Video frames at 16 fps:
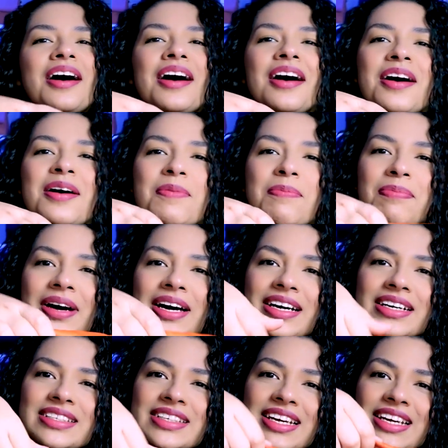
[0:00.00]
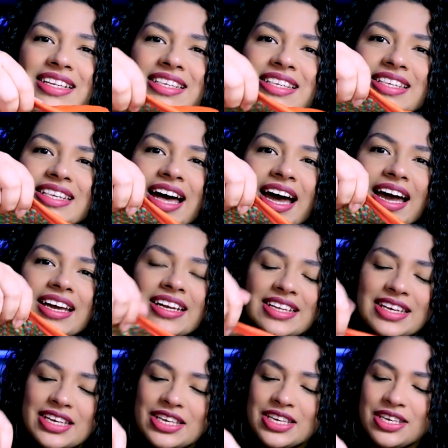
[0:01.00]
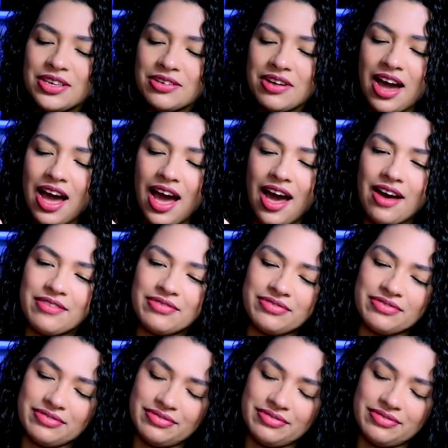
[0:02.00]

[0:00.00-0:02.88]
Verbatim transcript: uh, but inside you have